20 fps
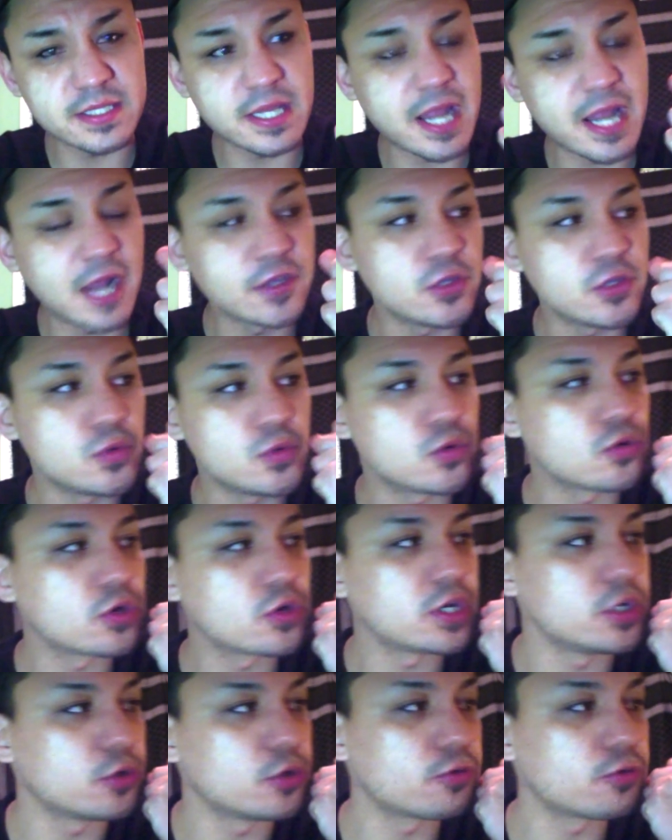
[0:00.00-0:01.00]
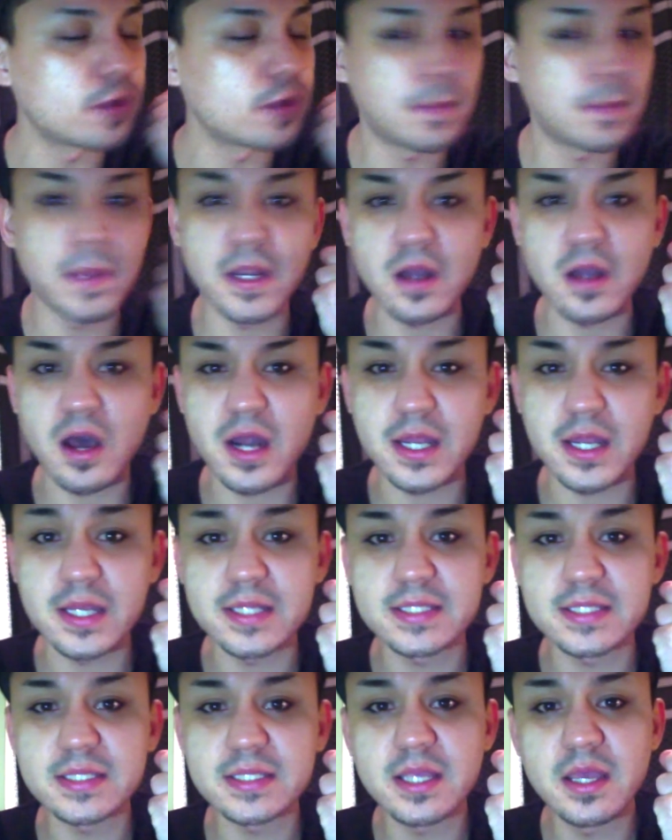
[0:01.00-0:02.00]
And how you can grip an
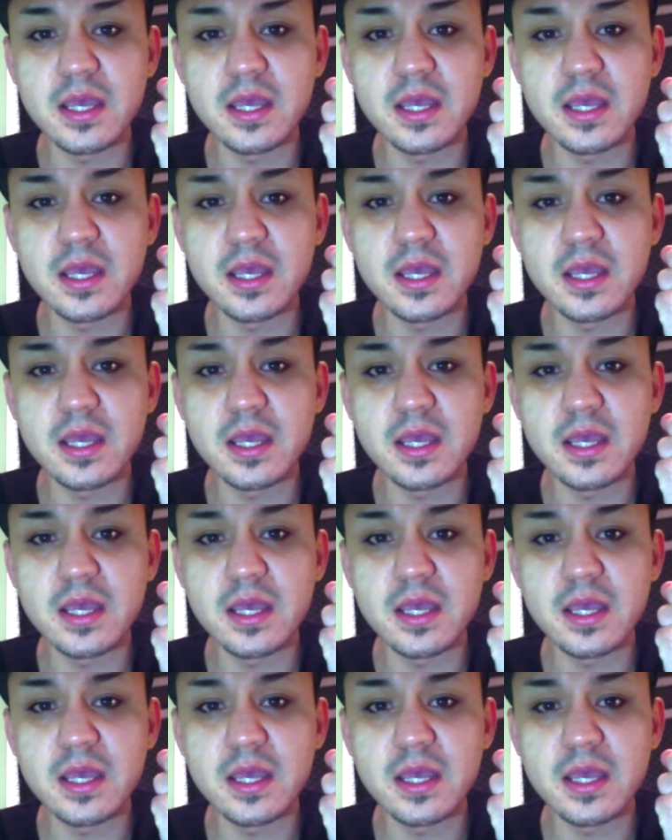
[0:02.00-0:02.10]
audience